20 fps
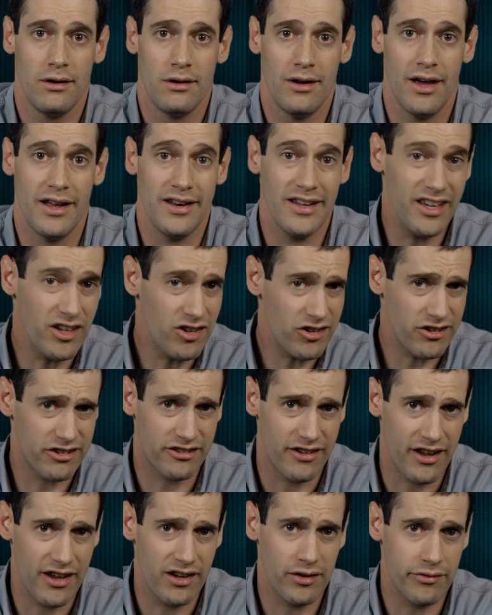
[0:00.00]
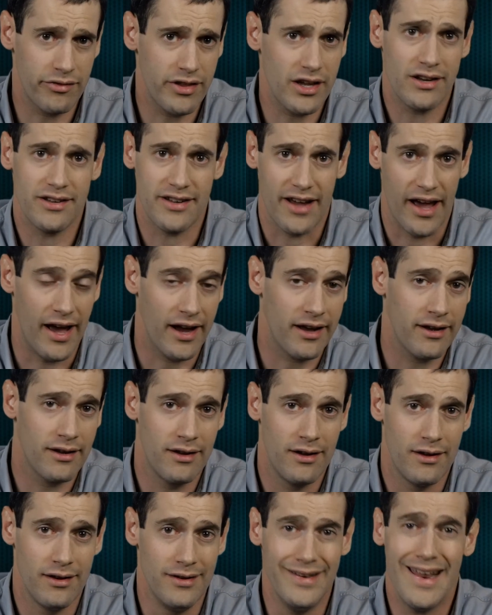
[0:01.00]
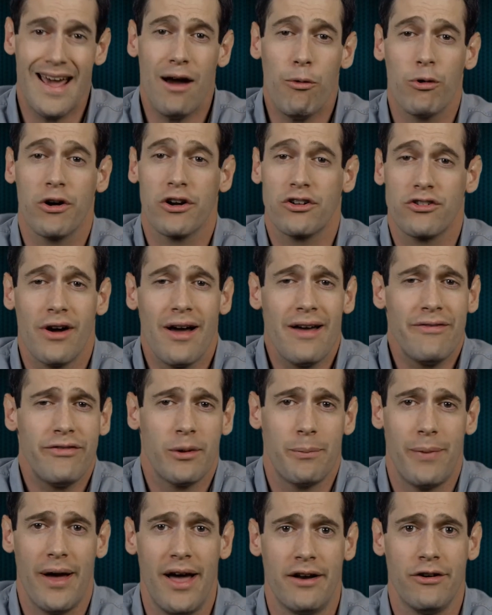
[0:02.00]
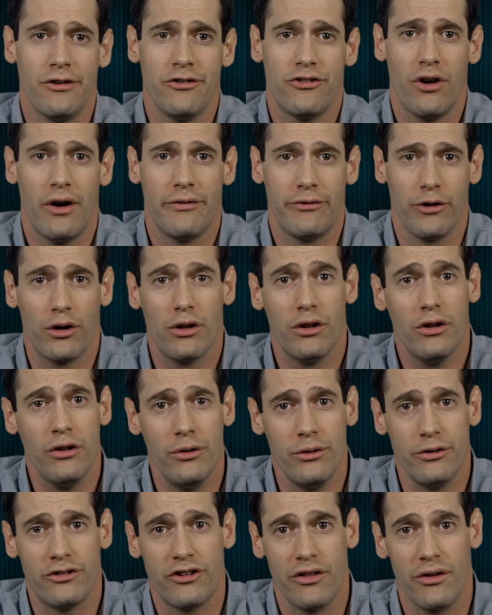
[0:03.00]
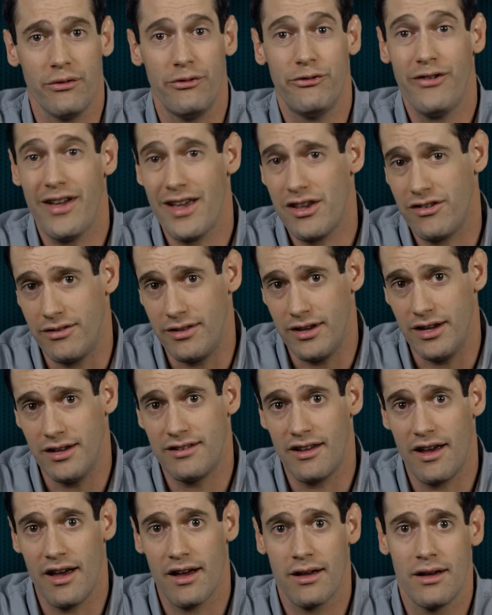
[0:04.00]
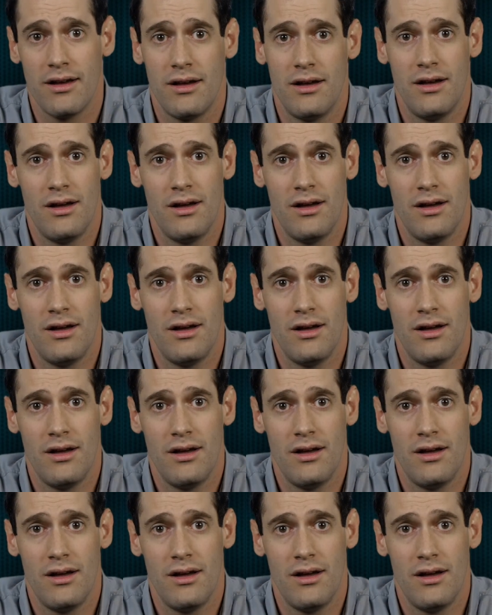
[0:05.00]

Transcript: At each stage of the attack, network traffic patterns offer clues to the phase of the attack.